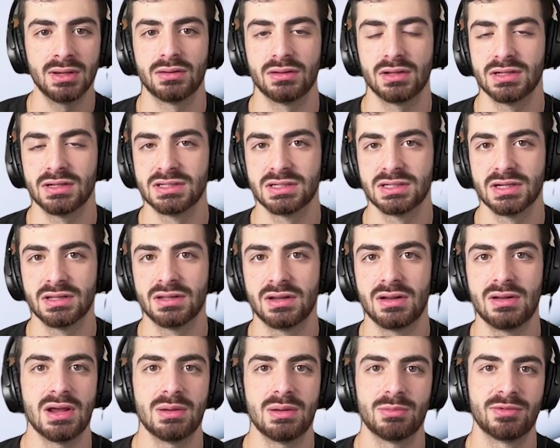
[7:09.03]
Let's say the
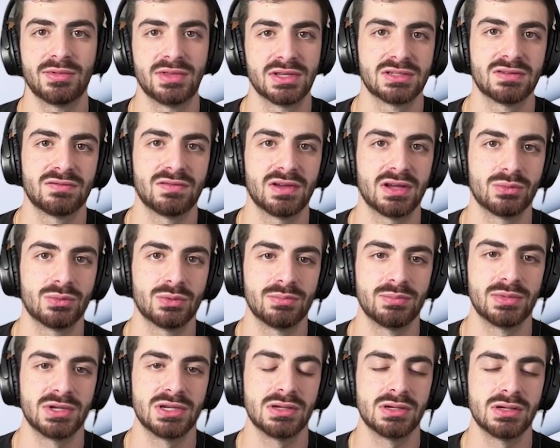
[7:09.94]
name of this event
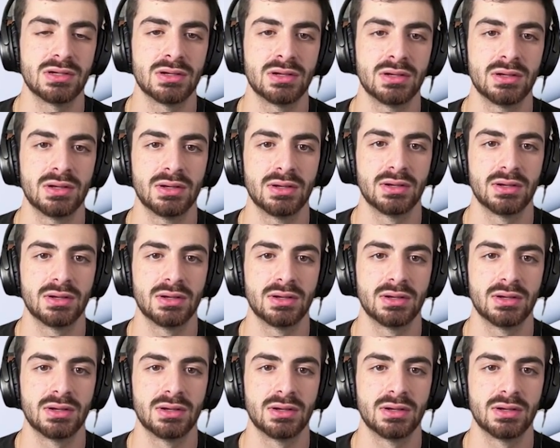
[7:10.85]
would be